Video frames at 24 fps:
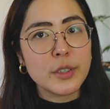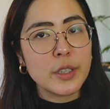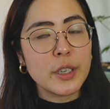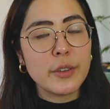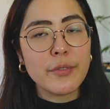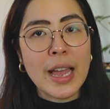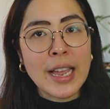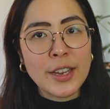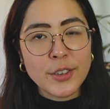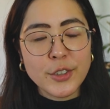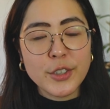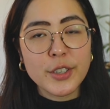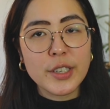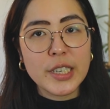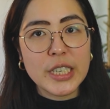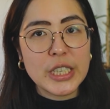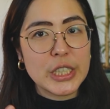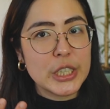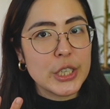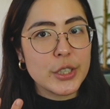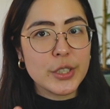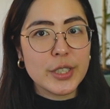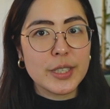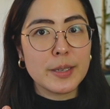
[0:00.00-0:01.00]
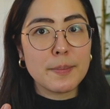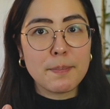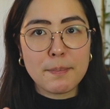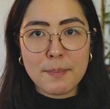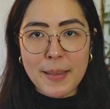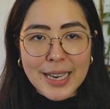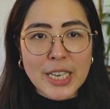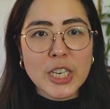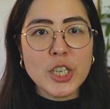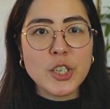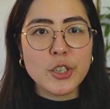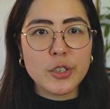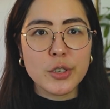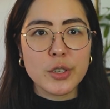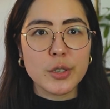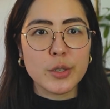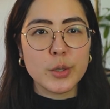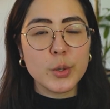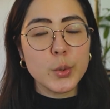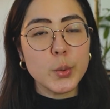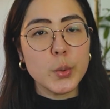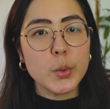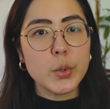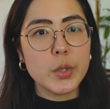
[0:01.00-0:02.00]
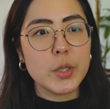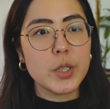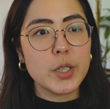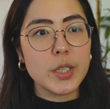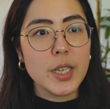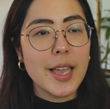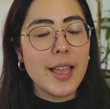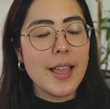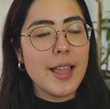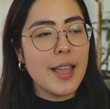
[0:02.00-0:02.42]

you've actually just managed to source